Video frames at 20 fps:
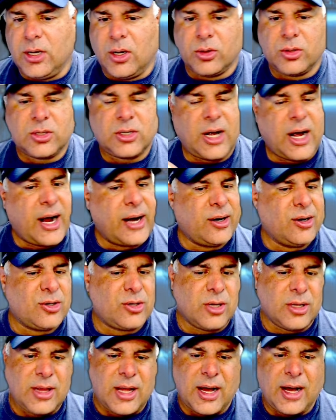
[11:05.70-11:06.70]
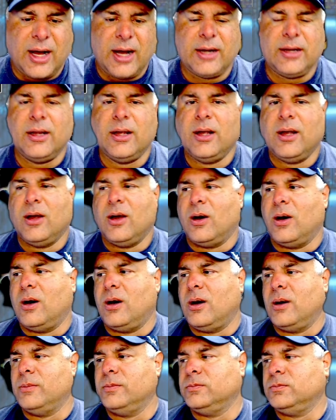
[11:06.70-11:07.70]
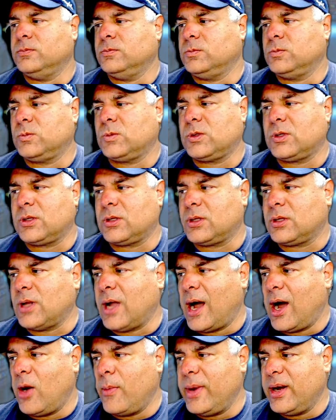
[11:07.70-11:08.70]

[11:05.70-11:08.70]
signers or not, how